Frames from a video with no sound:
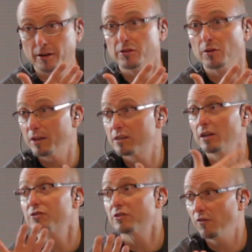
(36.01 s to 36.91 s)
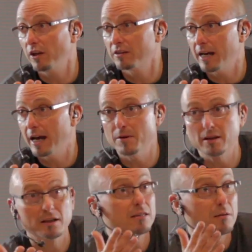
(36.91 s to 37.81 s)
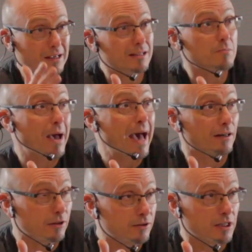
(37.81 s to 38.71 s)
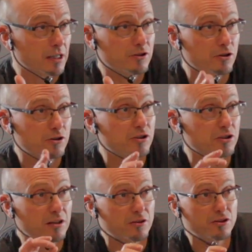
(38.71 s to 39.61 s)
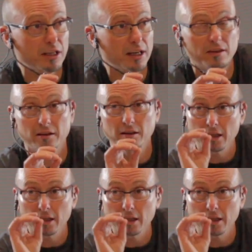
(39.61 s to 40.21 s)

so we sell stuff all the time, and it's the biggest battle to get churches to understand that